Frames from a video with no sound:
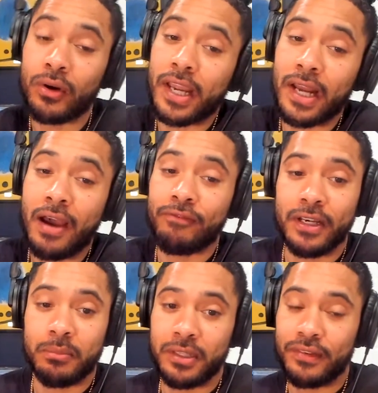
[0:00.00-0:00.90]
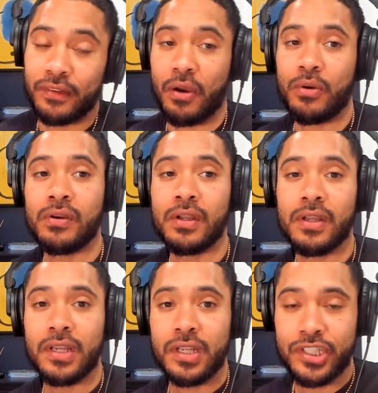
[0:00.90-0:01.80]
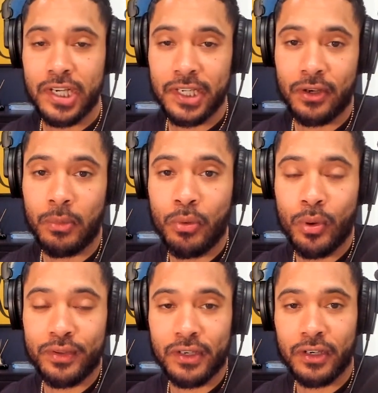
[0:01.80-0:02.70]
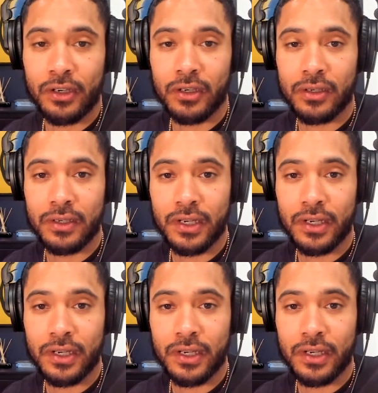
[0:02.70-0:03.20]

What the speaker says: Okay, non-venomous, so she ain't get no poison in her.